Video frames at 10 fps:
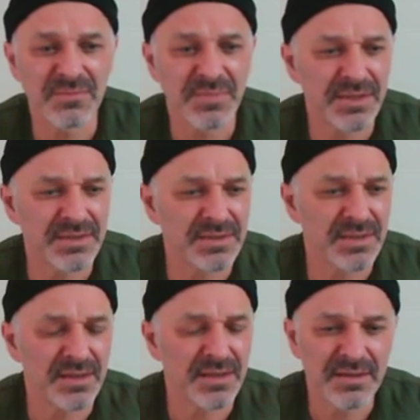But
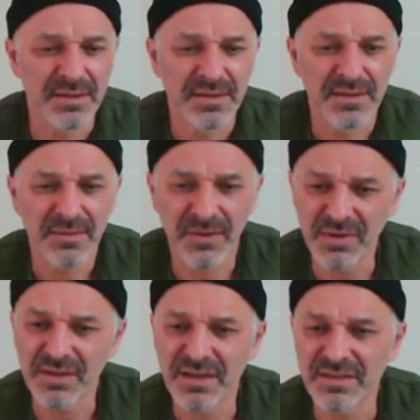I
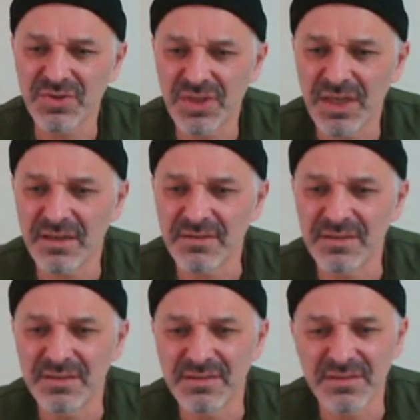really like his channel. He
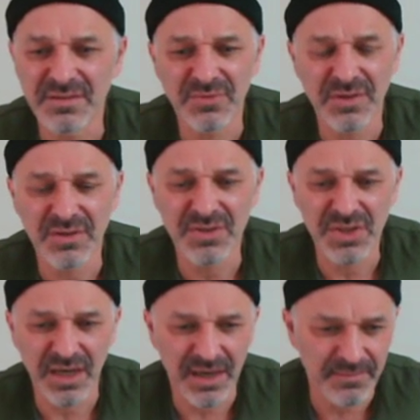does a really good
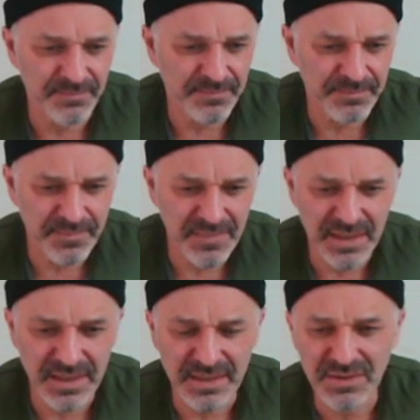job.
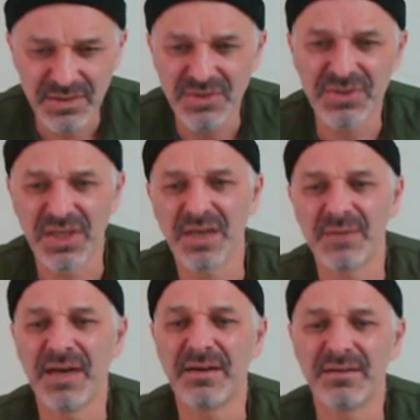So you should check
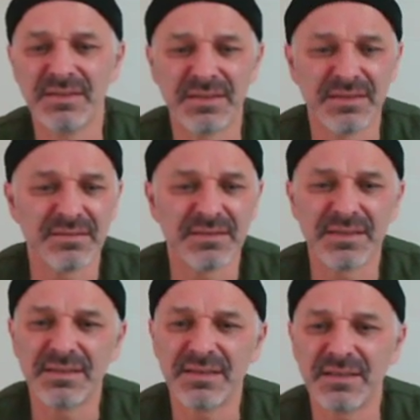him out.
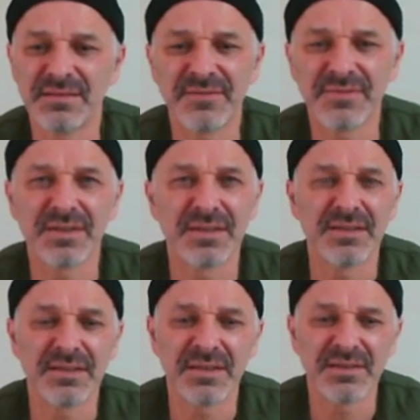I
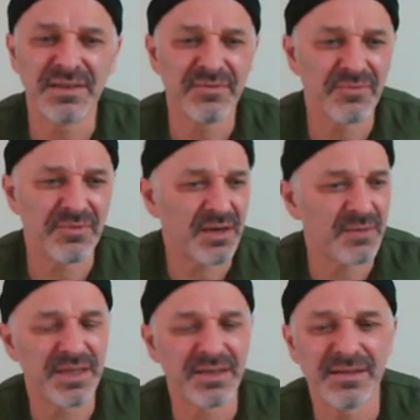definitely
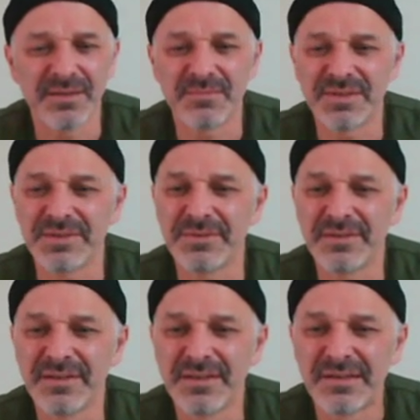recommend him too.
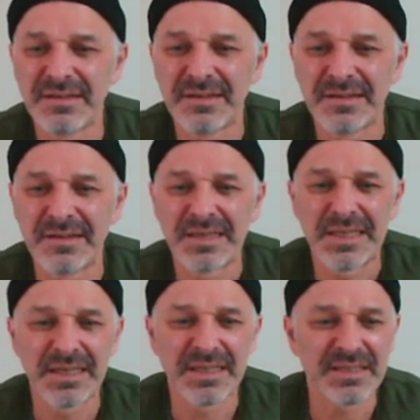
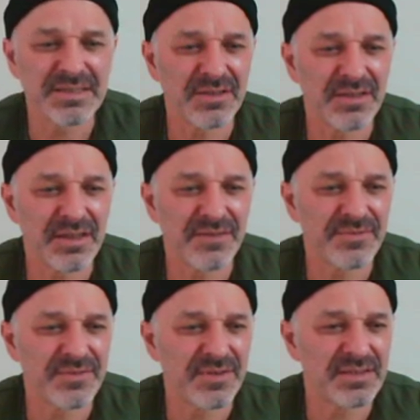All right, that's all I got
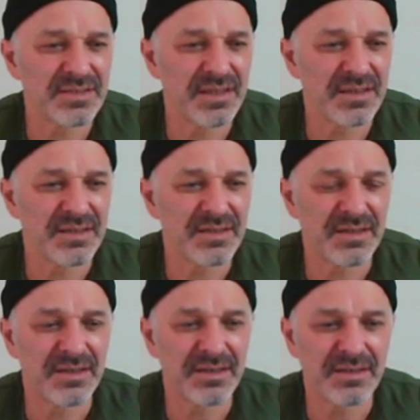for you today.
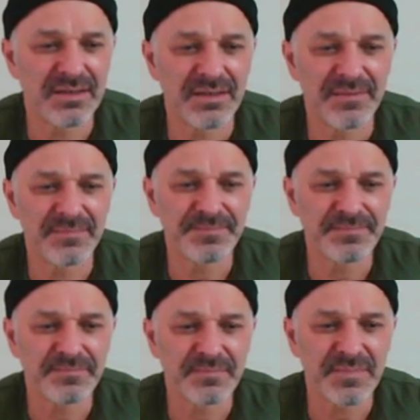
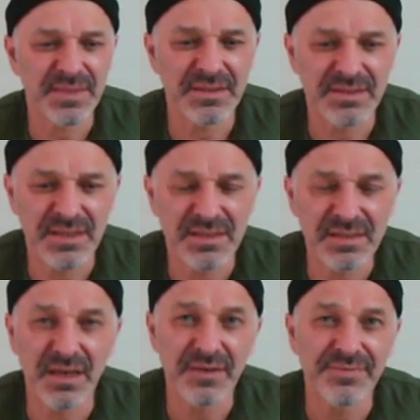Stay
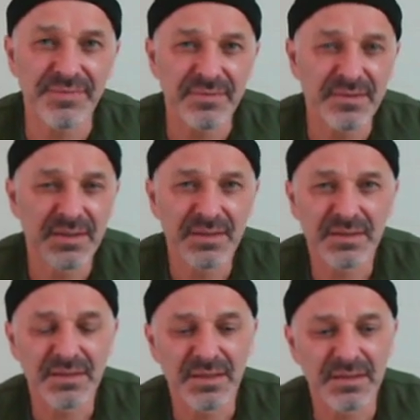safe,
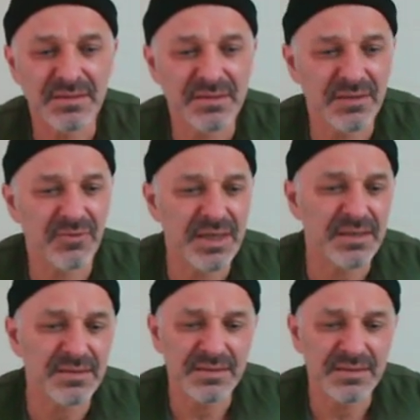stay well,